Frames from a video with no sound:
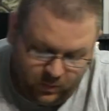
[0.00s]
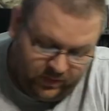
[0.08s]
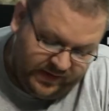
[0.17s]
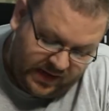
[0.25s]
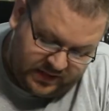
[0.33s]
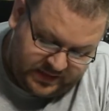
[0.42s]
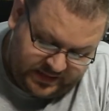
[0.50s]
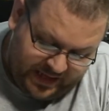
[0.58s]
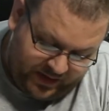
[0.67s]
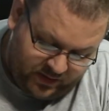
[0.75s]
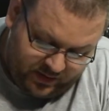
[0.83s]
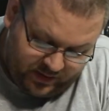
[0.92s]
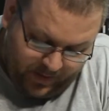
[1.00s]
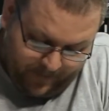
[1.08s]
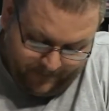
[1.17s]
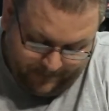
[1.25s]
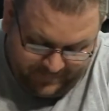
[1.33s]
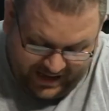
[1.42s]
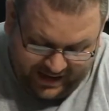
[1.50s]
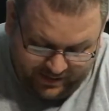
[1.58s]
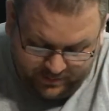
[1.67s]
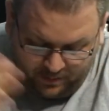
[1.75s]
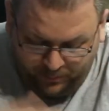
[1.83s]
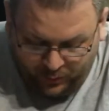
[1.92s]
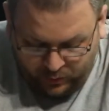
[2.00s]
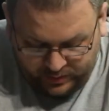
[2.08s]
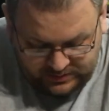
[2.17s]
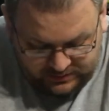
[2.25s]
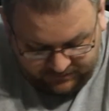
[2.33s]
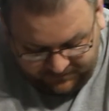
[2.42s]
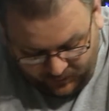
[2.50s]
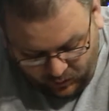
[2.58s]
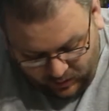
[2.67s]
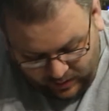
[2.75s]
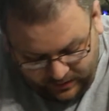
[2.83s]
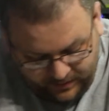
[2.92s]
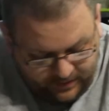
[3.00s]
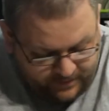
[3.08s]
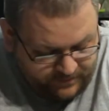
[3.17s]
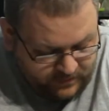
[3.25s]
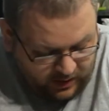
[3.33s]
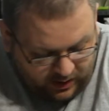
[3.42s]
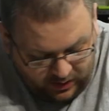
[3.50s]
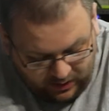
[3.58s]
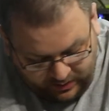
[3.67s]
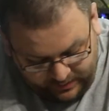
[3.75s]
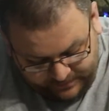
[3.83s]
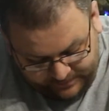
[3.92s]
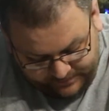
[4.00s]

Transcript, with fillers: We've got our standard bottom ports for our